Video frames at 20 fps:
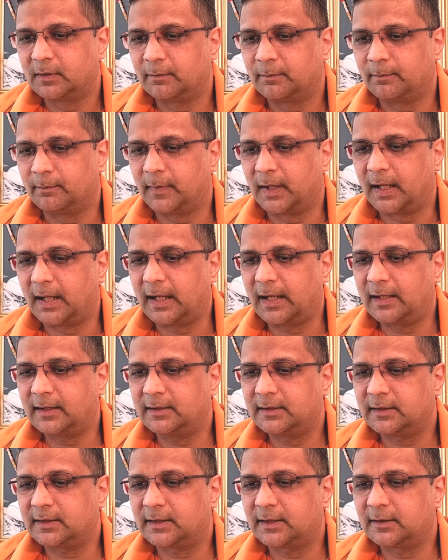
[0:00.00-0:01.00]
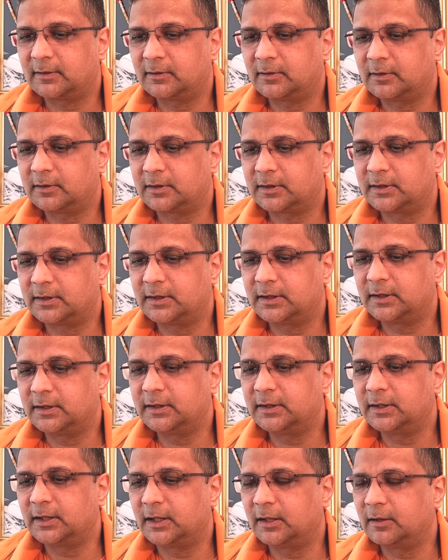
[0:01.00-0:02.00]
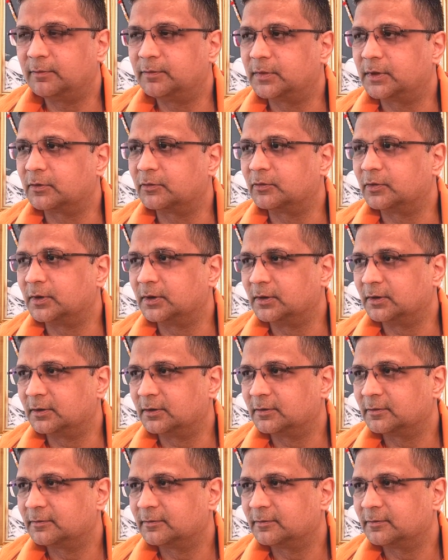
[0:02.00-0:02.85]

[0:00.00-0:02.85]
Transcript: man cannot really help the world.